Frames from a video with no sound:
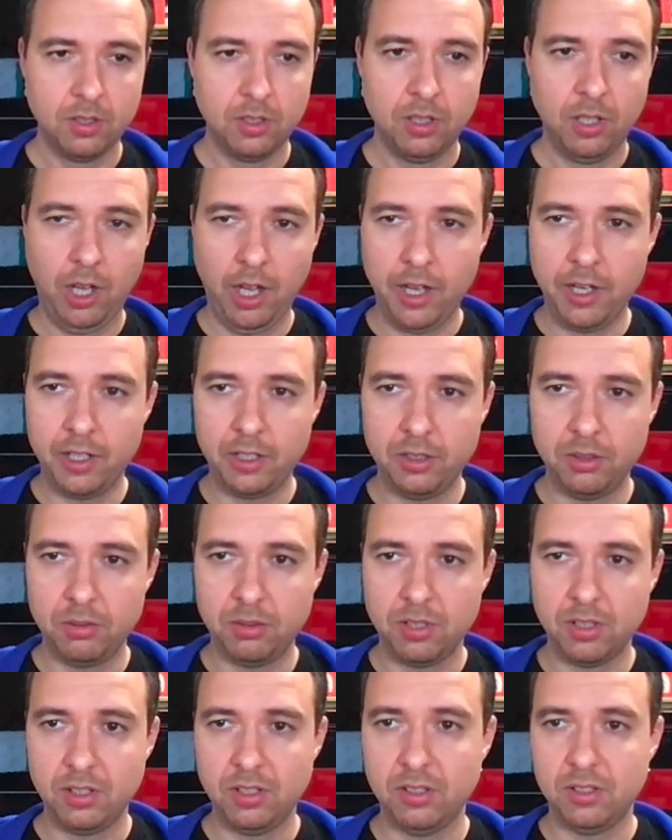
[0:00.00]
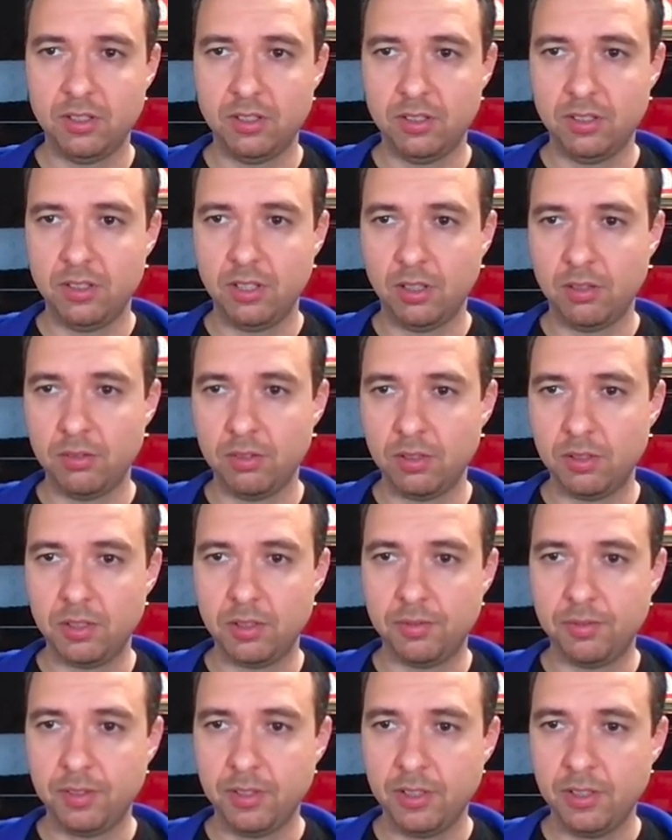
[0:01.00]
and you can either download the
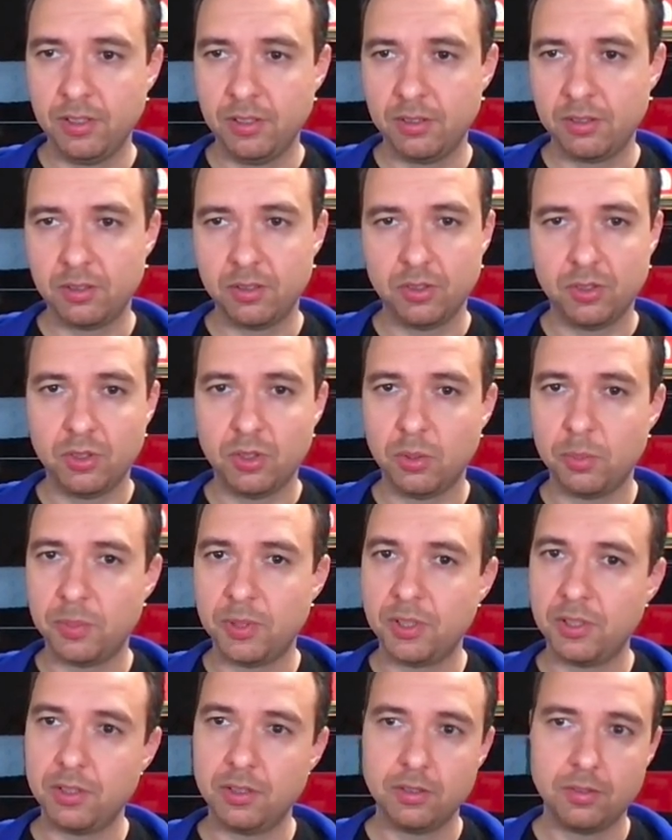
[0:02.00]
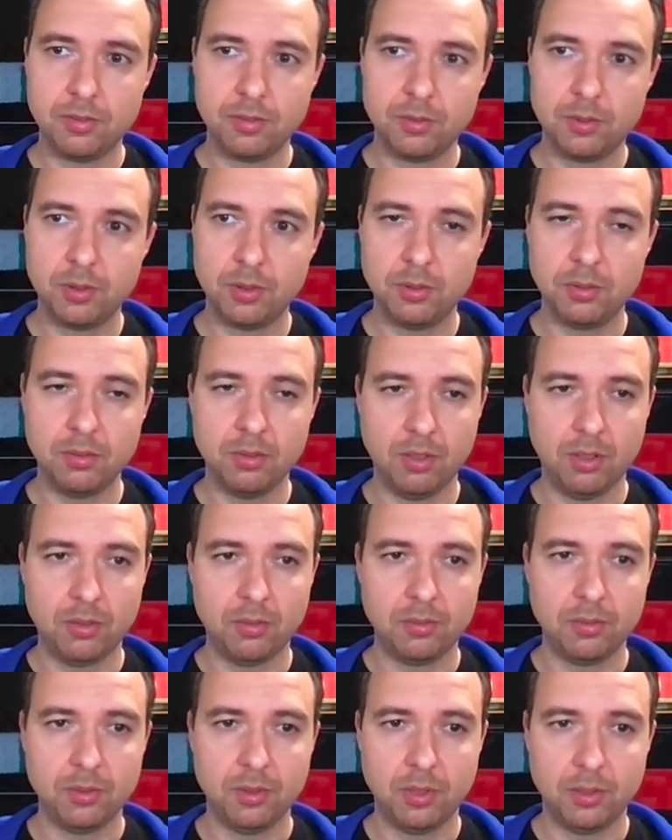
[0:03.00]
file or copy it to
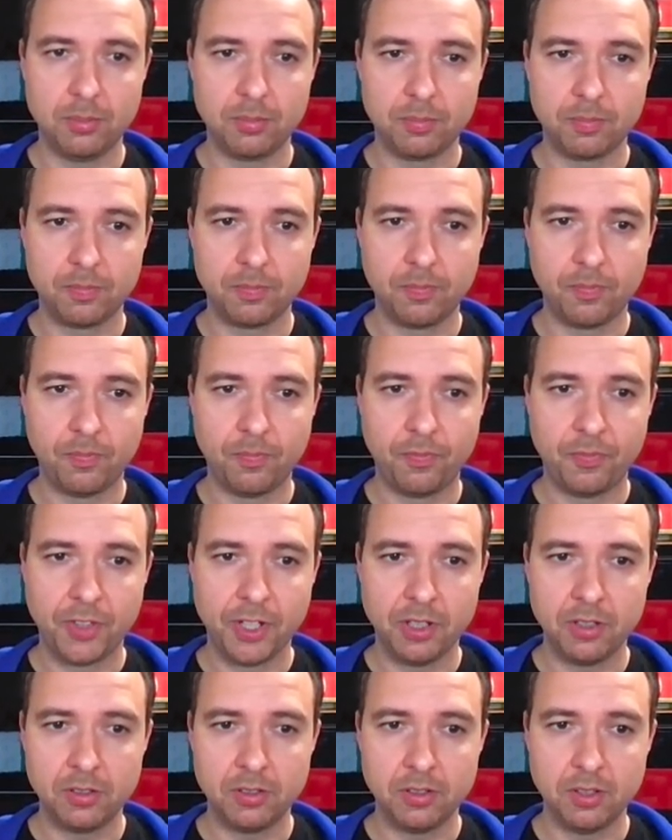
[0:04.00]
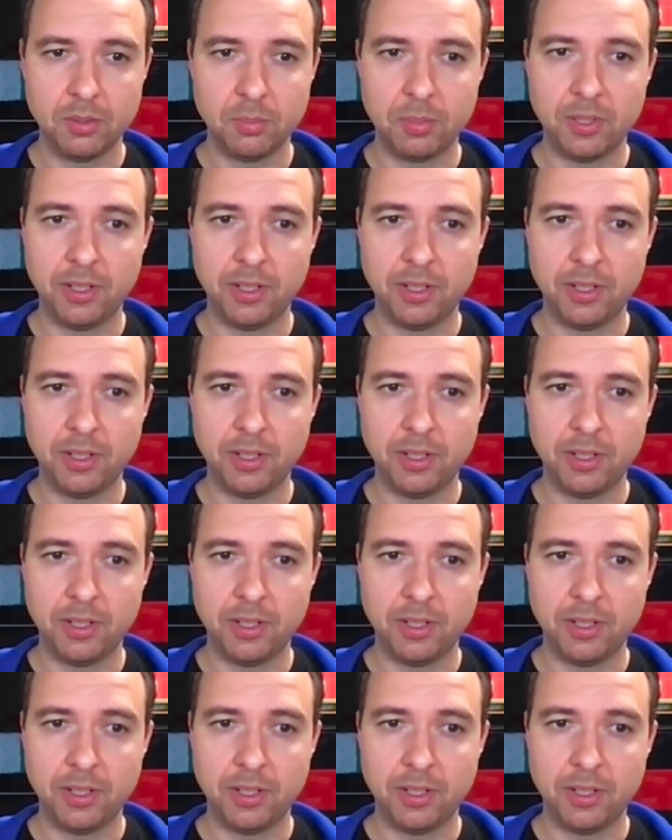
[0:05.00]
and apply